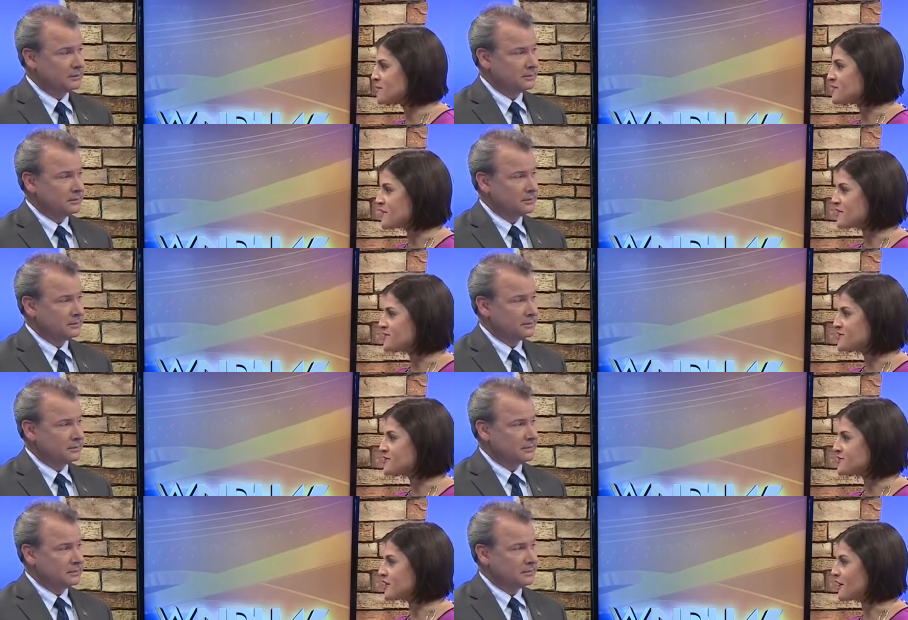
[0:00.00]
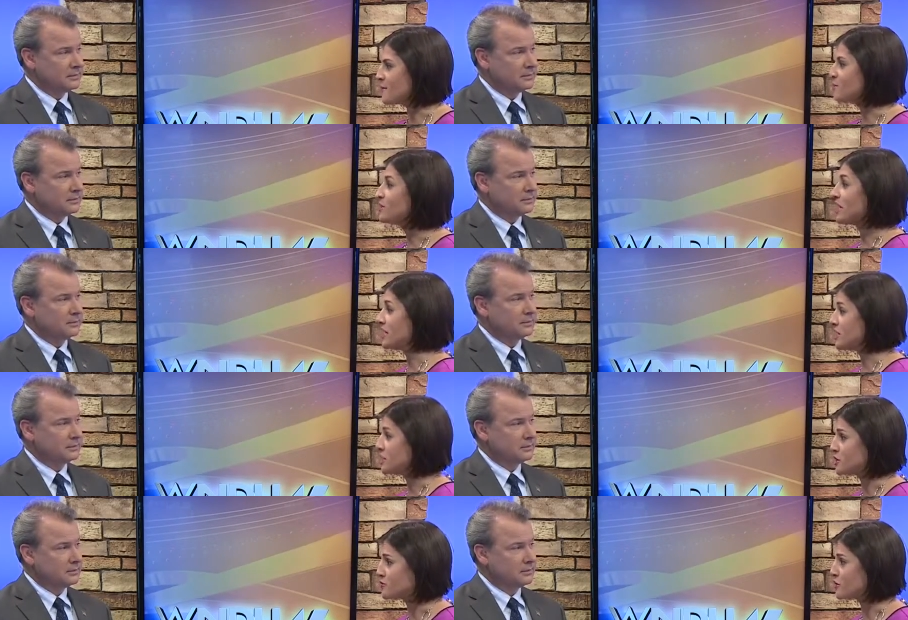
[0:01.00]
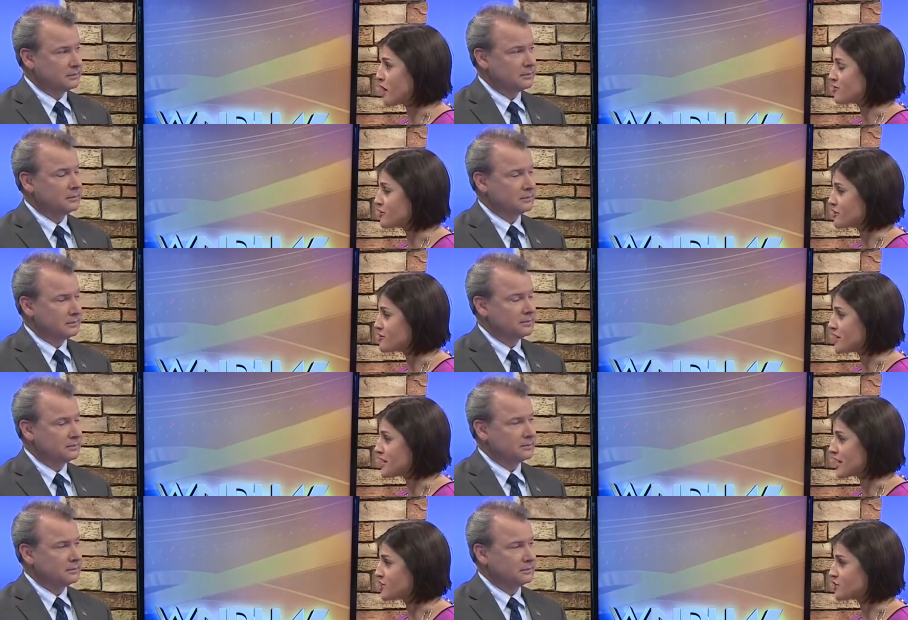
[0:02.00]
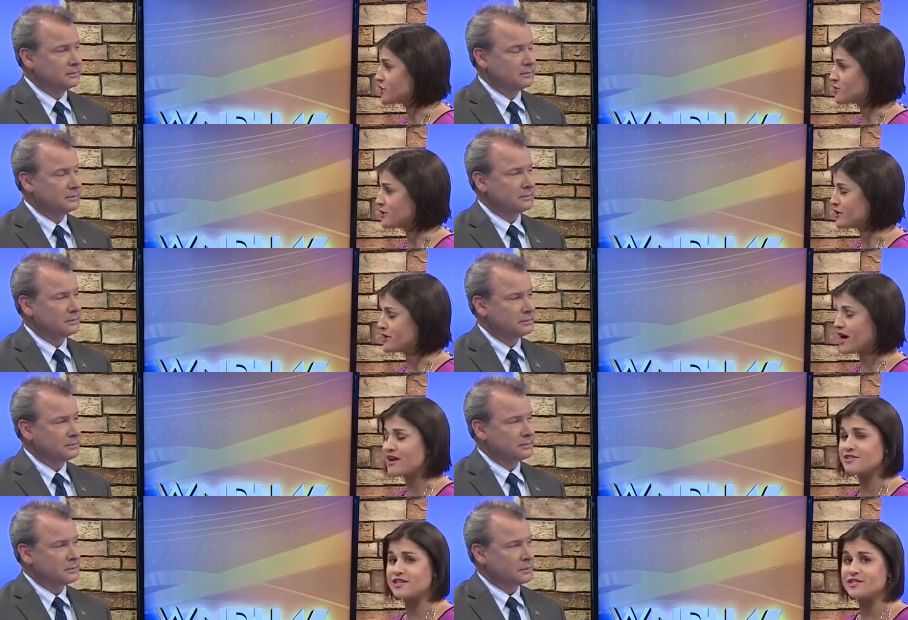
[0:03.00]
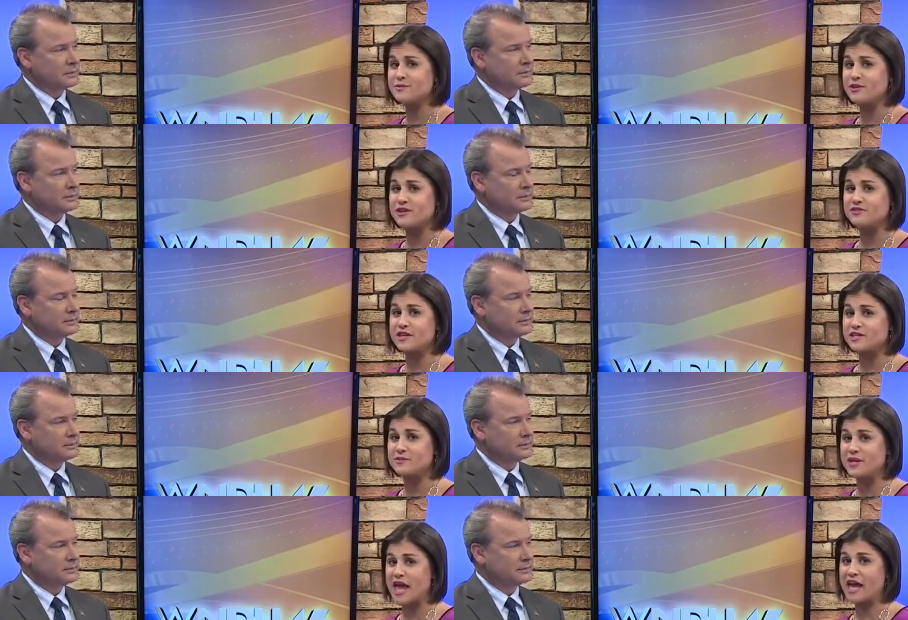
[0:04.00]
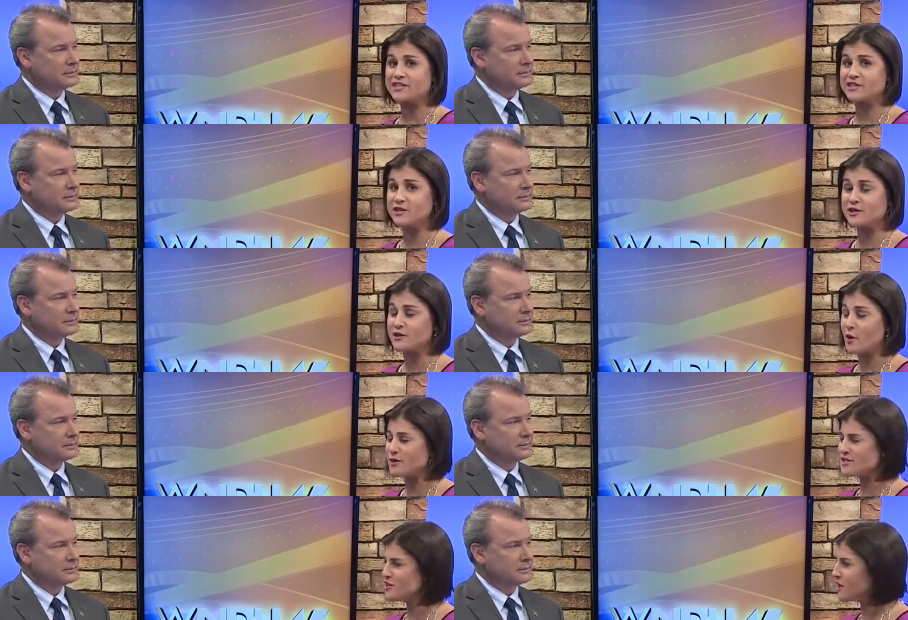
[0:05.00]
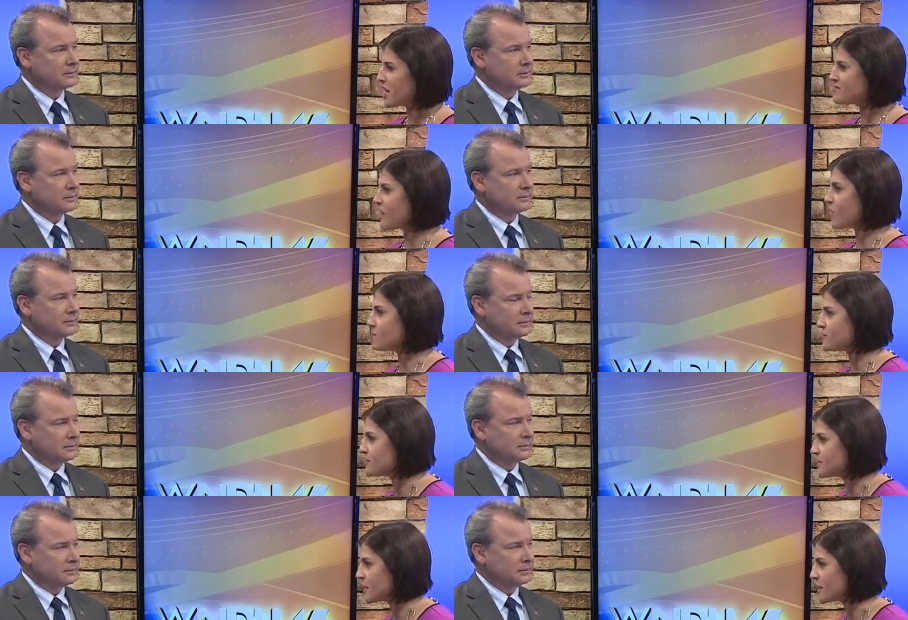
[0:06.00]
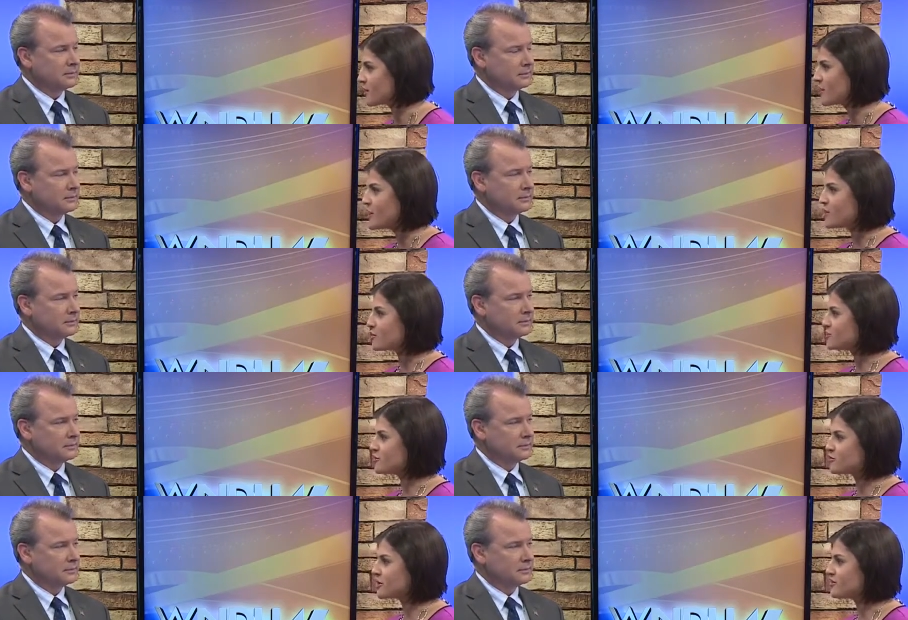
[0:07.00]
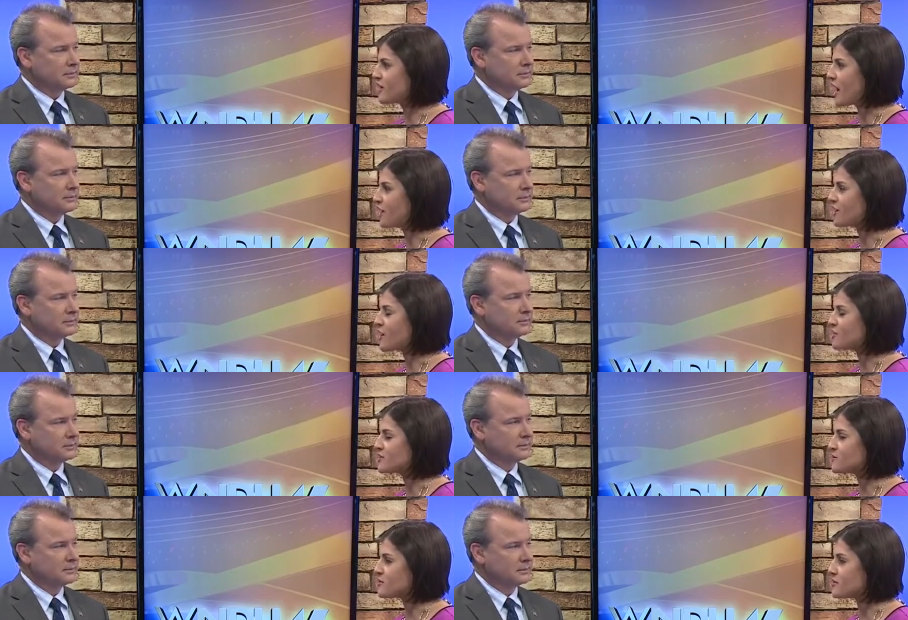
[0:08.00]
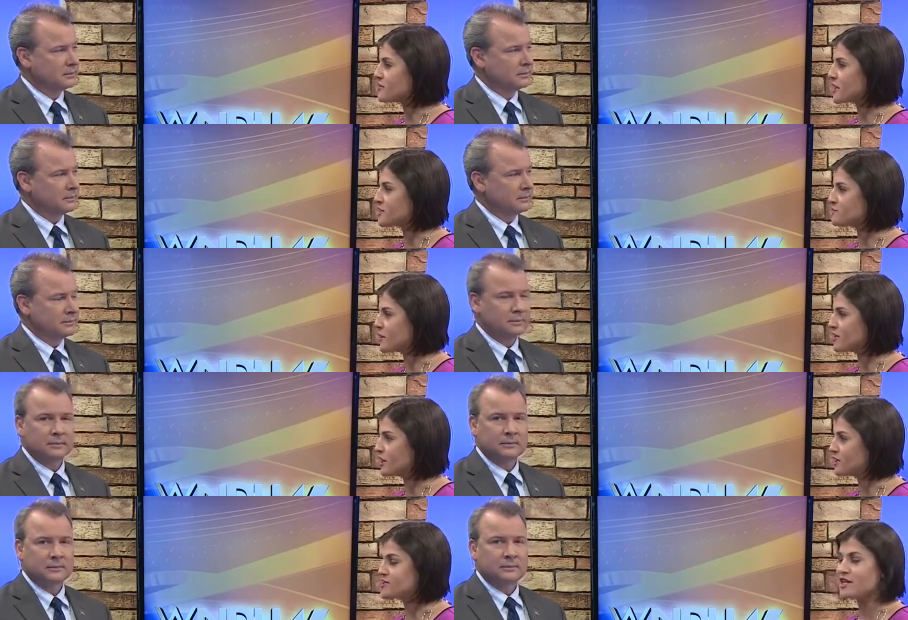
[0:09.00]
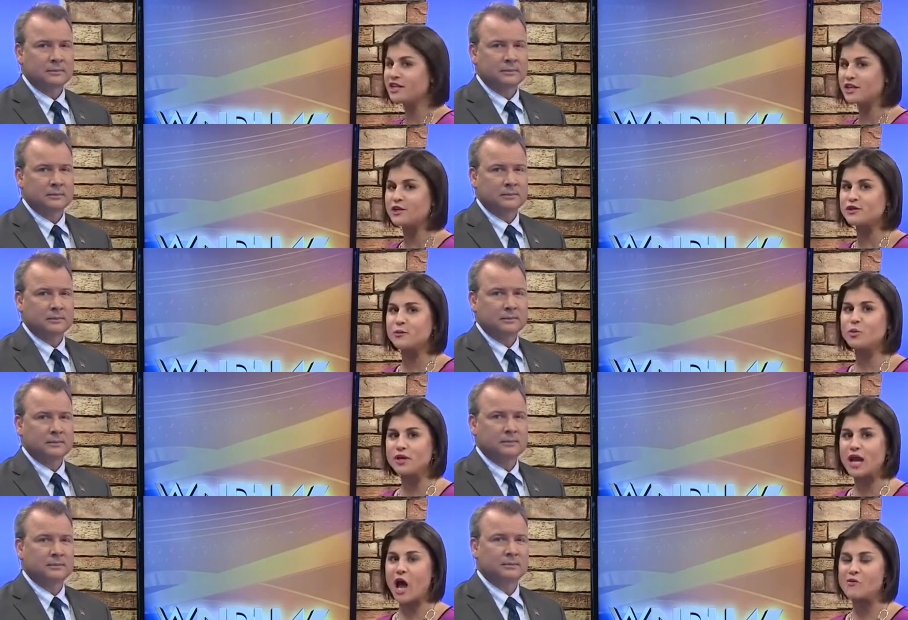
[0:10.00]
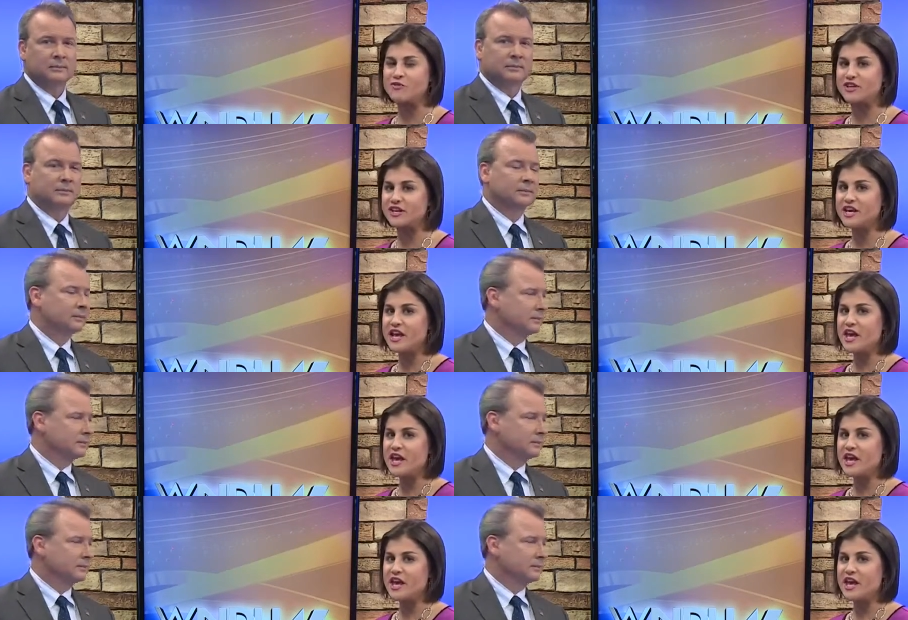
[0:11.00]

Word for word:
Speaker 1: to me that this is the planning year for everything. Next year is when you can kind of see some of these things being executed, though it's still kind of up in the air. They're still trying to iron out some of the things, but the city leaders are pretty confident